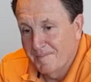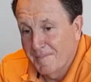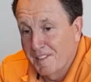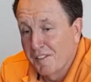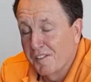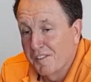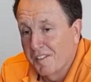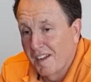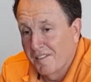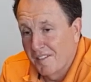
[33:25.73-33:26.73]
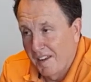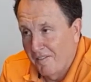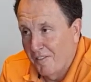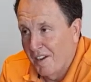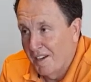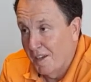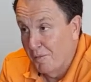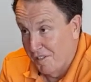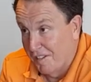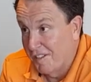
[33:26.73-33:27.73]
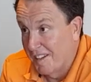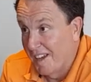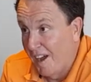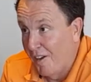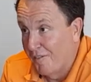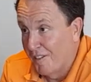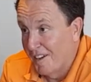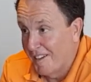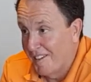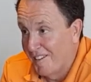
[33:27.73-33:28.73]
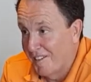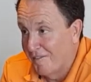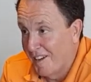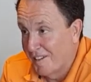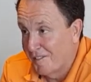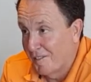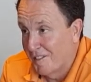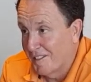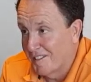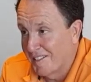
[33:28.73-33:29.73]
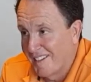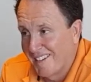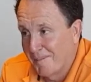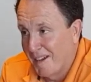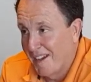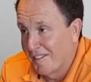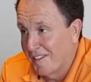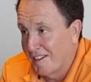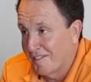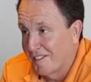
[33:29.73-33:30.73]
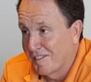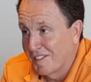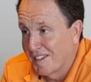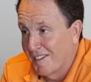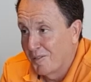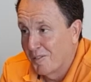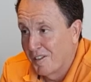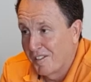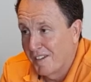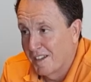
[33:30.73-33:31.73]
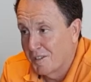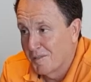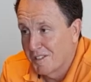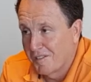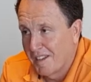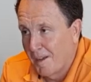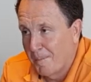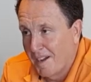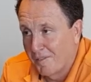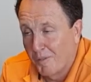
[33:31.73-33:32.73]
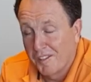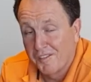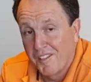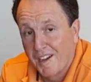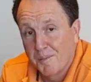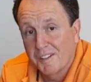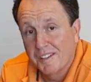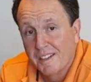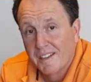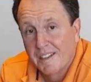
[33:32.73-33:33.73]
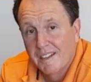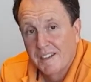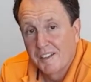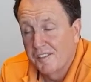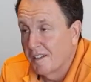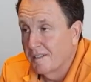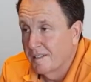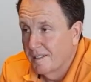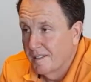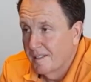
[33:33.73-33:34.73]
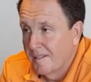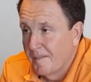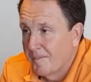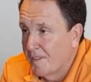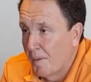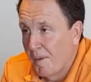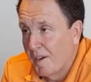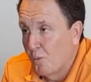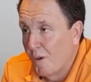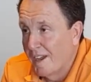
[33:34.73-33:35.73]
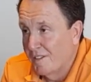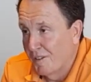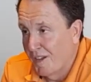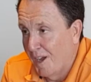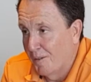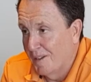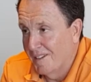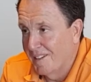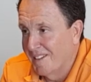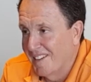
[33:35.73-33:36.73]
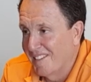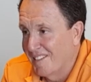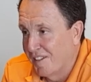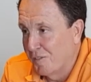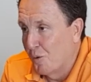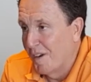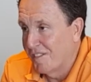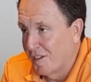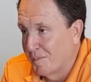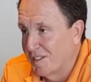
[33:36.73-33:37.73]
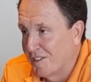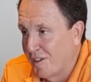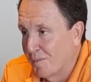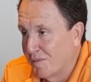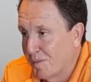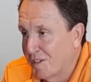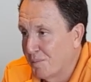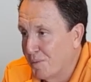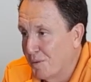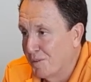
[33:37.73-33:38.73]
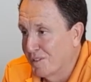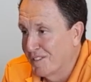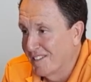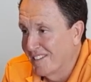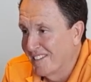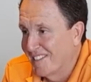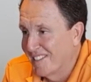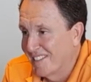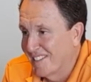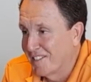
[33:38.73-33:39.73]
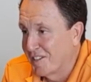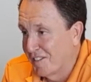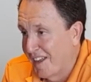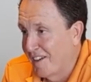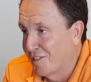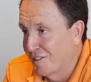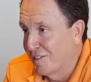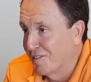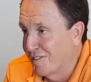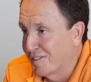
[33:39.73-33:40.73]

listen, son, and he was a CEO of a kind of ASX-listed organisation, which is now part of Wesfarmers. He said, no matter where you go, there's always going to be times when you're bored. It's just how you use the